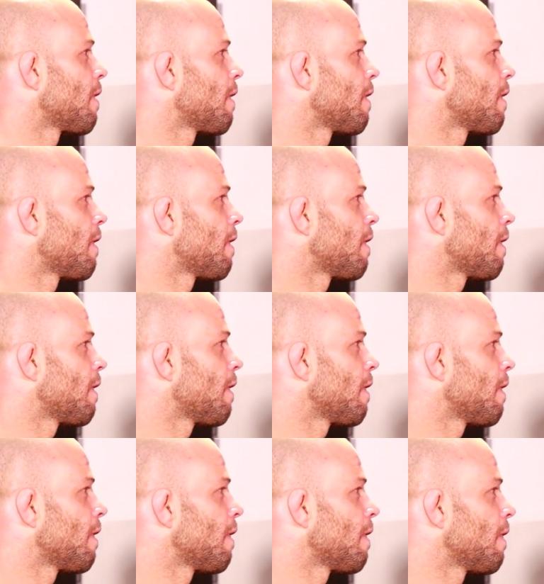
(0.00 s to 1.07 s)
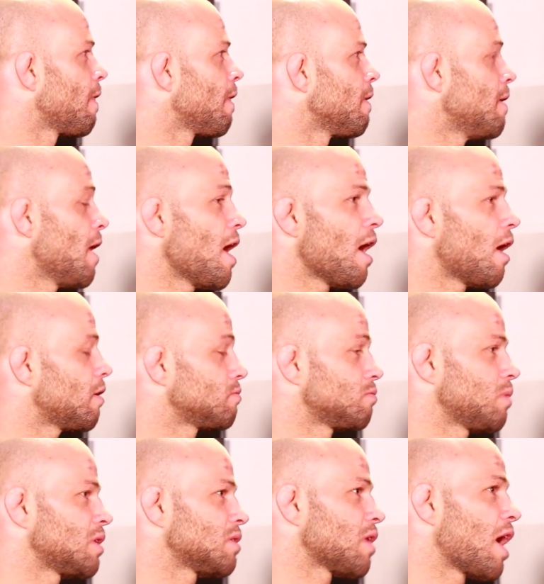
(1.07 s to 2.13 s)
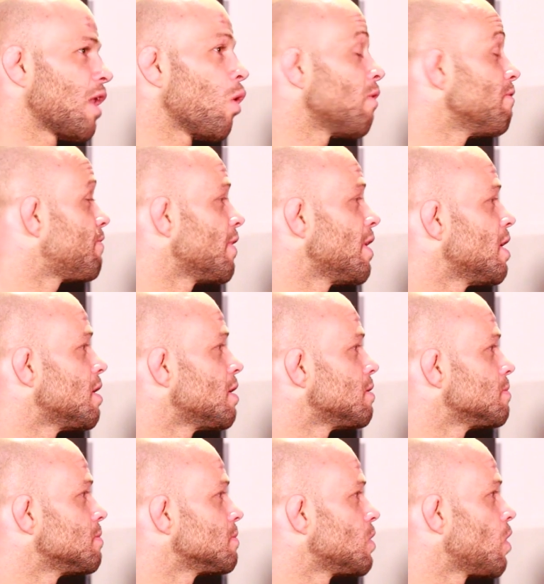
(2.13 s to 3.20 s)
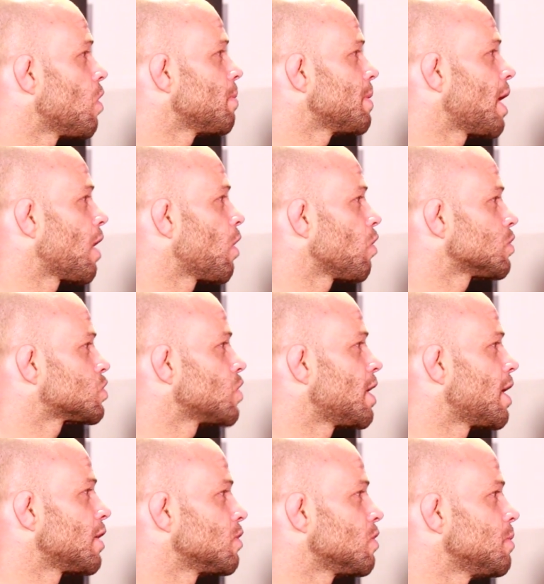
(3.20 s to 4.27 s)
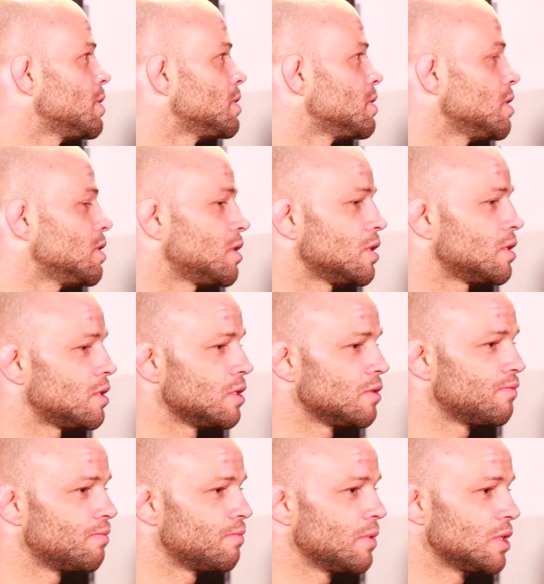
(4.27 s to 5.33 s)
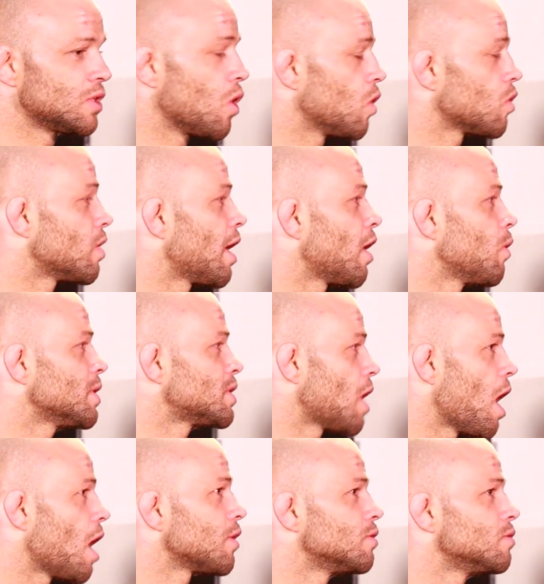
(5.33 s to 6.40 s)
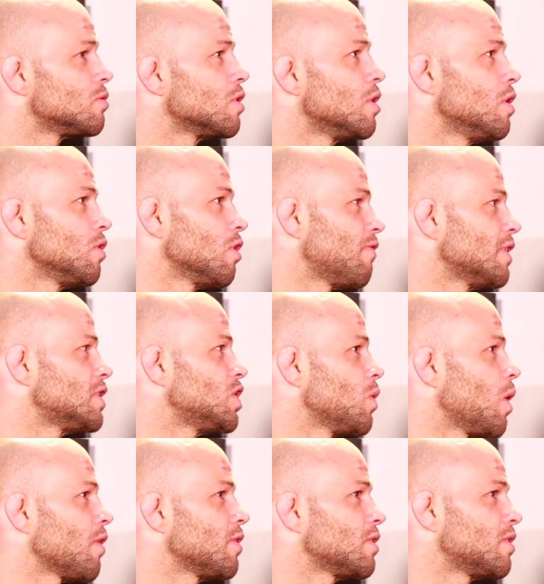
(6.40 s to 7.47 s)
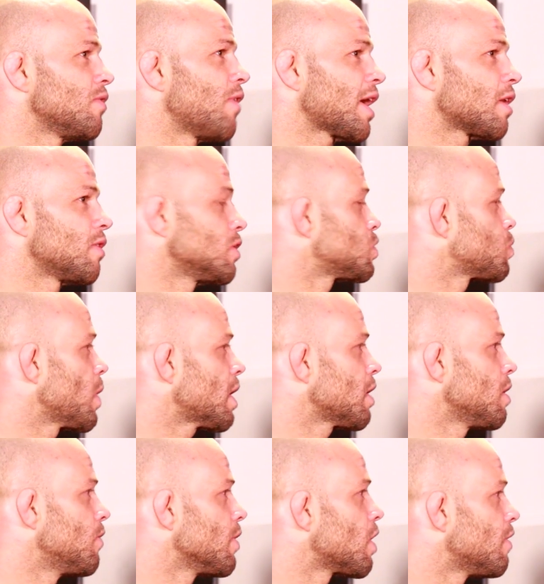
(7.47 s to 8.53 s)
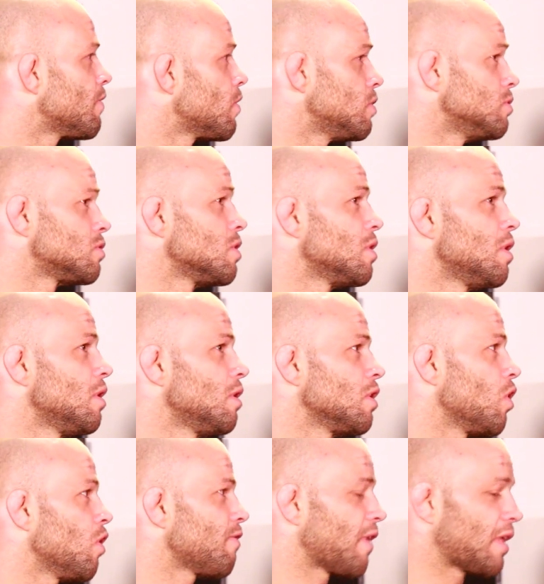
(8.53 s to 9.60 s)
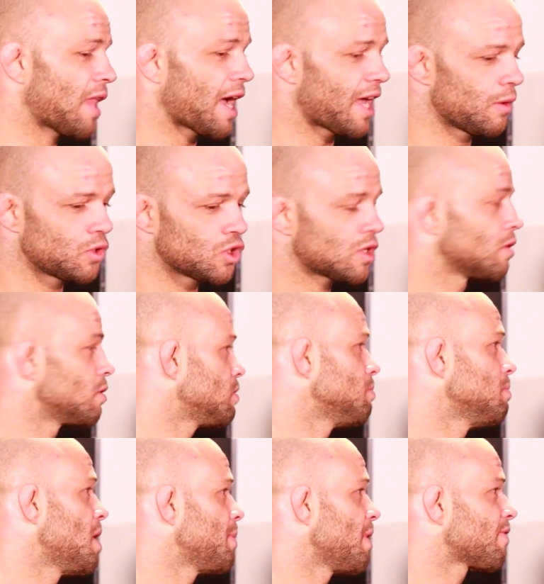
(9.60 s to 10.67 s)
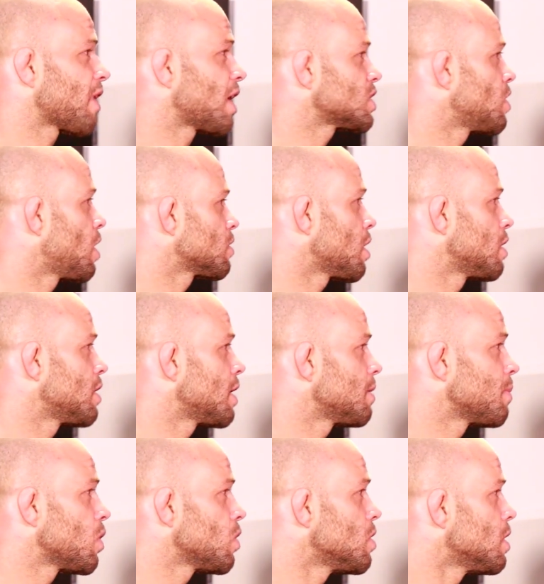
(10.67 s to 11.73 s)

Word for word: that quickly as well. Yeah, I know I'm fit. You know, I mean, I know the training I do is good, and I know it's hard, and the fitter you are, they reckon the quicker you recover. And you know, it felt like it was just maybe a flash knockdown then, but.